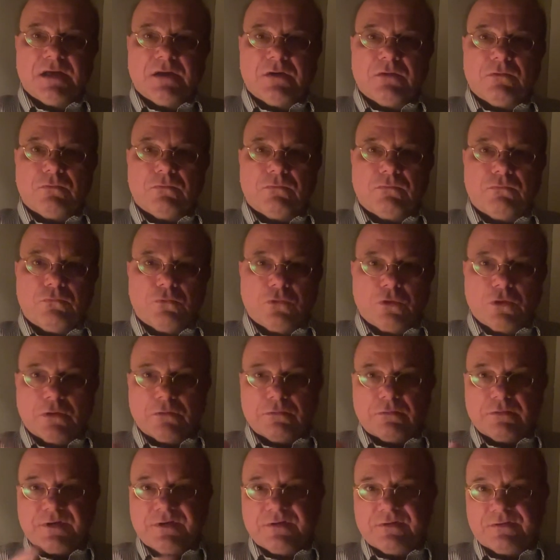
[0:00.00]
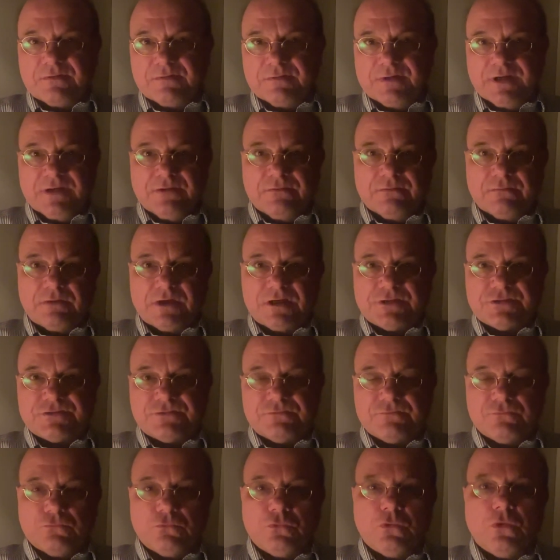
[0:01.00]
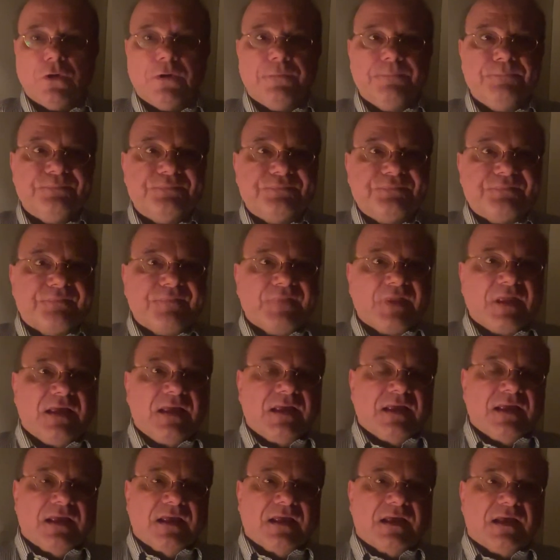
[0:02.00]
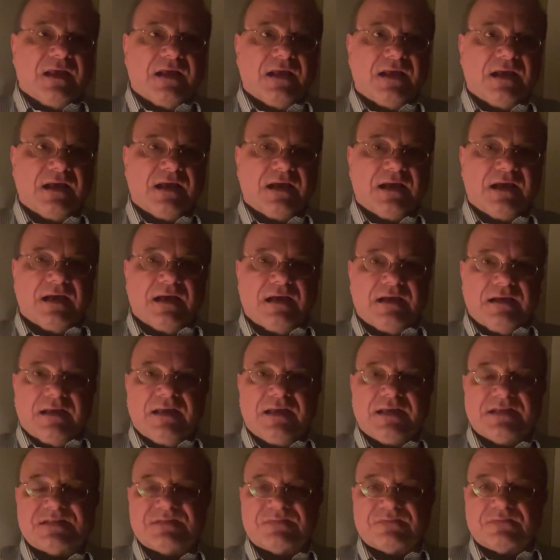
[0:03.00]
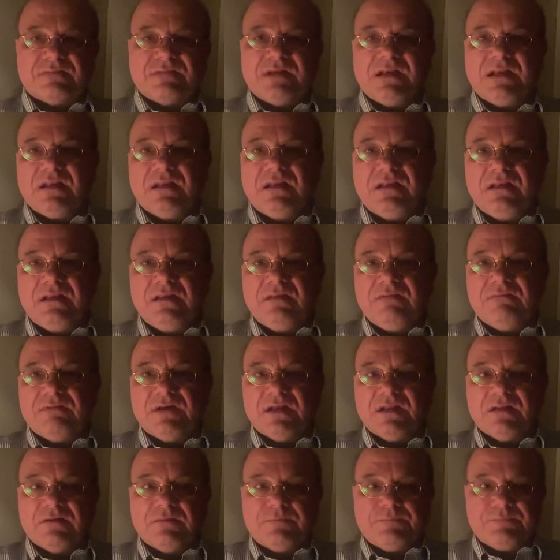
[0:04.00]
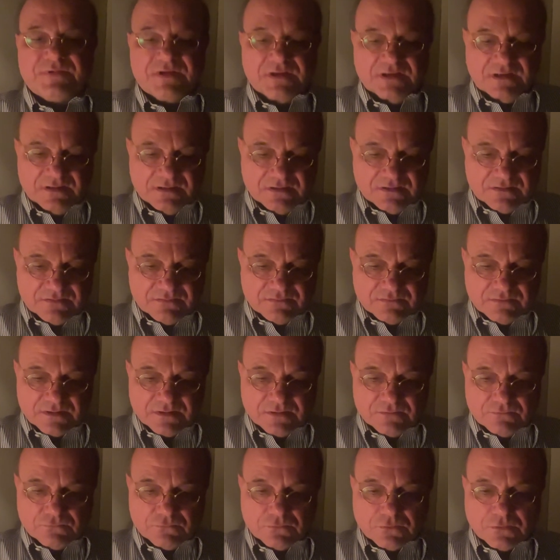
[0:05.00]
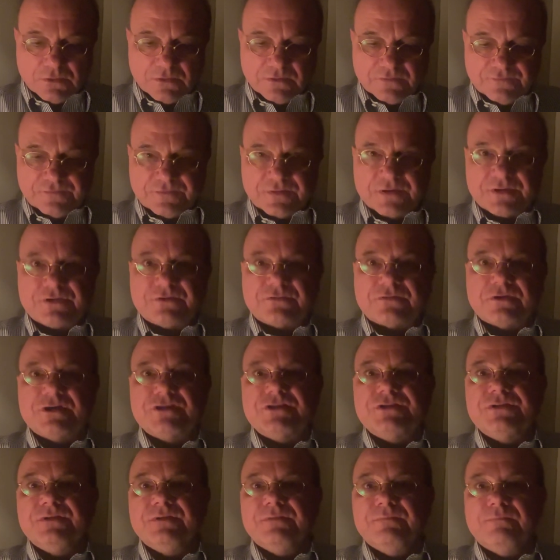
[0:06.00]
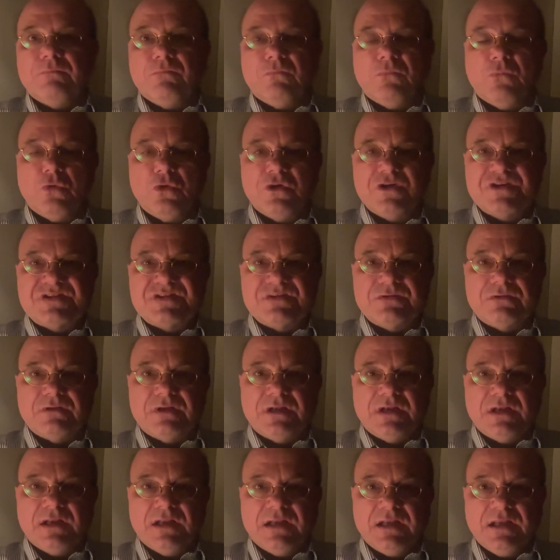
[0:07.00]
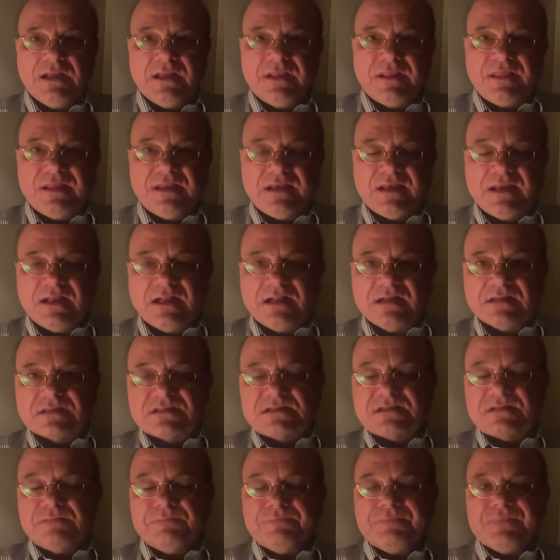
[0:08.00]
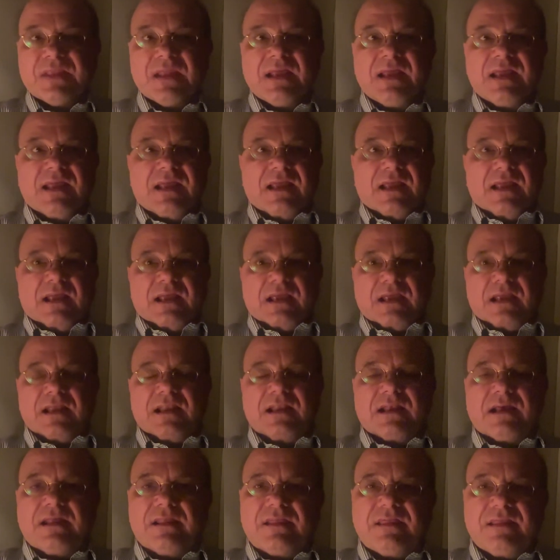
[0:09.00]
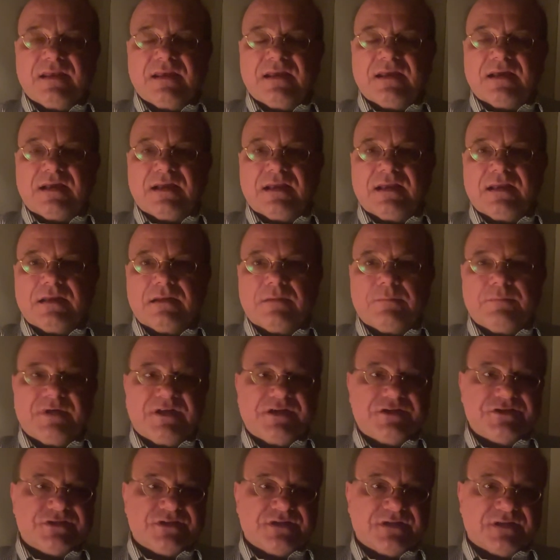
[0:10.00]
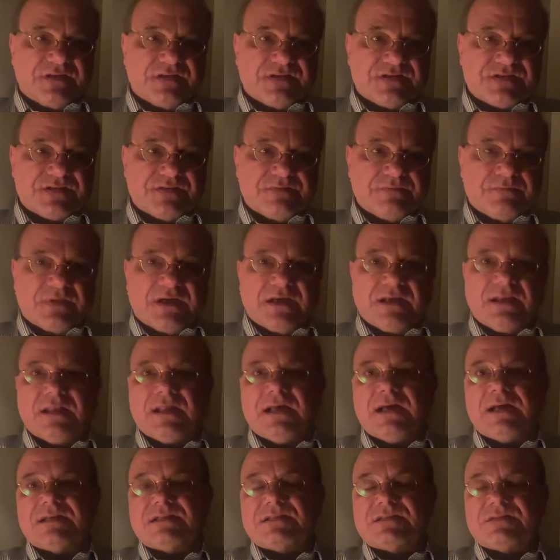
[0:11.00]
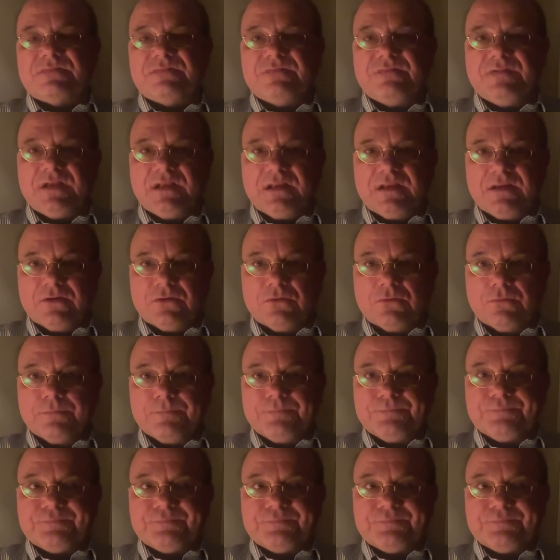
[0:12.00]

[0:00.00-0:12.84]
war, Ukraine-Russian war, has really developed into a war of attrition, more so than anything else. And I think I had mentioned this in my last video.